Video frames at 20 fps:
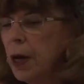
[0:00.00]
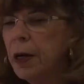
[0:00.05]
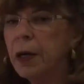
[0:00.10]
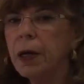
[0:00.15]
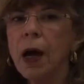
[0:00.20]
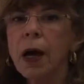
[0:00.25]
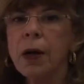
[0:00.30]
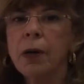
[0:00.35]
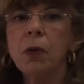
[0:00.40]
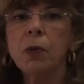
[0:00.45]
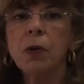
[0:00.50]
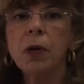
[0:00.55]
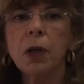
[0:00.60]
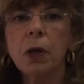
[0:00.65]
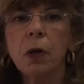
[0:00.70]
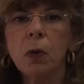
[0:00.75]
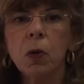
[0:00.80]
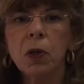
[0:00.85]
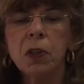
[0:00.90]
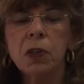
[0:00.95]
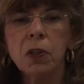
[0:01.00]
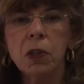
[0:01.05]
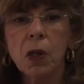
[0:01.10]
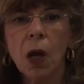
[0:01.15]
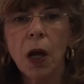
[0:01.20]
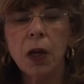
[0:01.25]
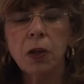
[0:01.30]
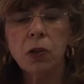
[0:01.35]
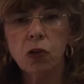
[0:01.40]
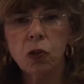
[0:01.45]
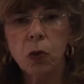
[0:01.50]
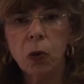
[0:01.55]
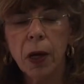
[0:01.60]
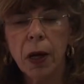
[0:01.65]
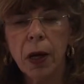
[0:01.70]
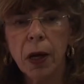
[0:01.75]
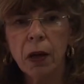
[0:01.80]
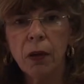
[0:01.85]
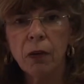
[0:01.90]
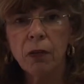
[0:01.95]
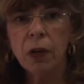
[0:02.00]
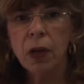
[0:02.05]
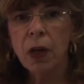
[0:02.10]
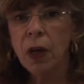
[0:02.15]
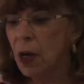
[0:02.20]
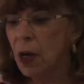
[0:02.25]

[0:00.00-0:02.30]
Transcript: I don't care what size you have,